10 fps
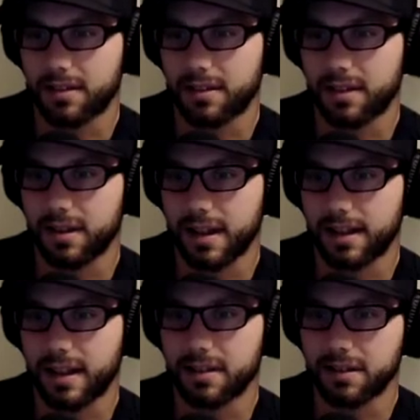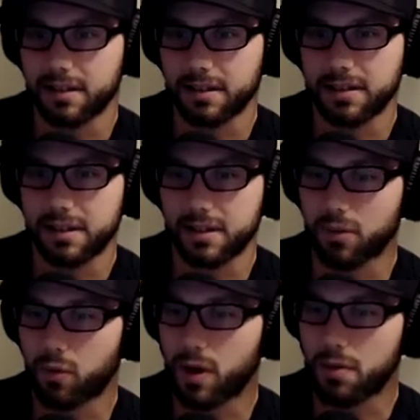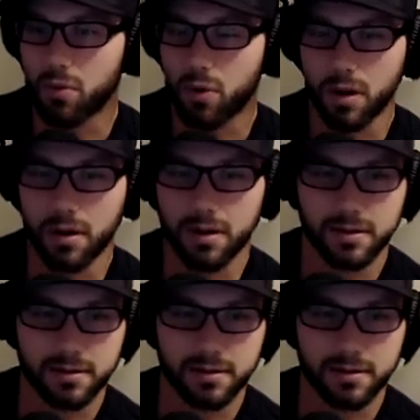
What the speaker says: they lend just one more